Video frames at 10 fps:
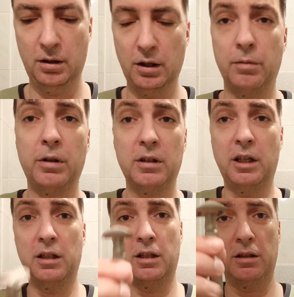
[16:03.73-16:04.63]
If I
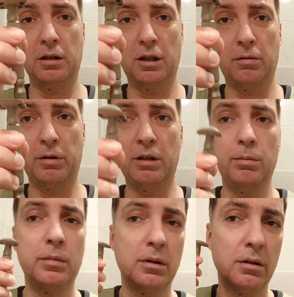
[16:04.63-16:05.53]
take the
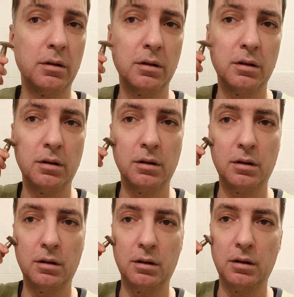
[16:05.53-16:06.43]
Caveem,
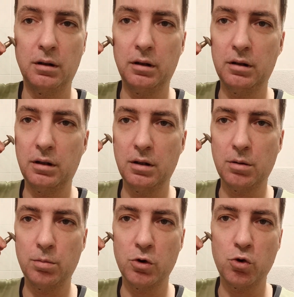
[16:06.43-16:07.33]
it is
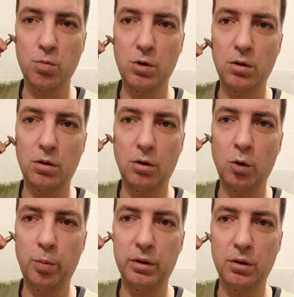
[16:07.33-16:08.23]
much more
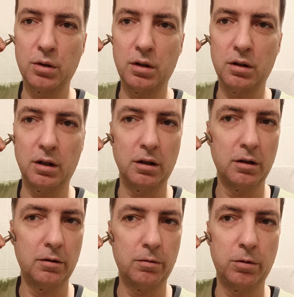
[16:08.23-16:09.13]
open, you see, like
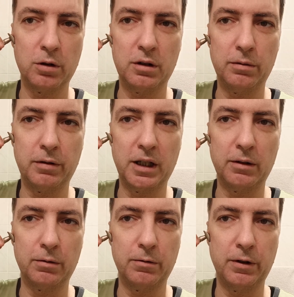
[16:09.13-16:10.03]

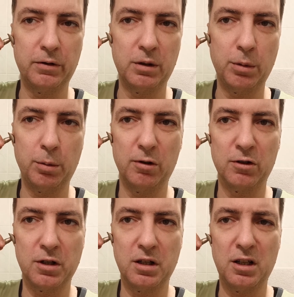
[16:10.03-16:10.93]
45, 50, maybe even
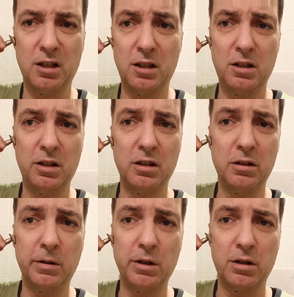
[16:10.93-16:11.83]
60
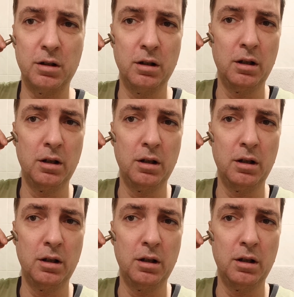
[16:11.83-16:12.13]
degrees